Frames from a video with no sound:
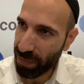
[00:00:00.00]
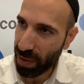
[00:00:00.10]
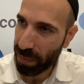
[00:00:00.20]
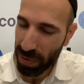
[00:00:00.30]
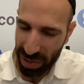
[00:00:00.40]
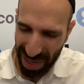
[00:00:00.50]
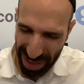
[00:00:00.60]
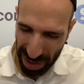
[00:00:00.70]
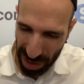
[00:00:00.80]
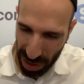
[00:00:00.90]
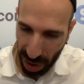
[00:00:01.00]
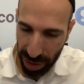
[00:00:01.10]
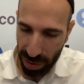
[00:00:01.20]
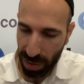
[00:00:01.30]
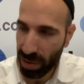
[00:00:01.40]
A person has a
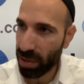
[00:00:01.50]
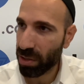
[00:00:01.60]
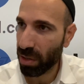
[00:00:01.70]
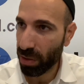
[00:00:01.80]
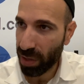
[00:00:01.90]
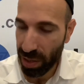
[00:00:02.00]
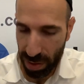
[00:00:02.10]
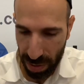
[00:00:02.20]
desire, a lust, to look at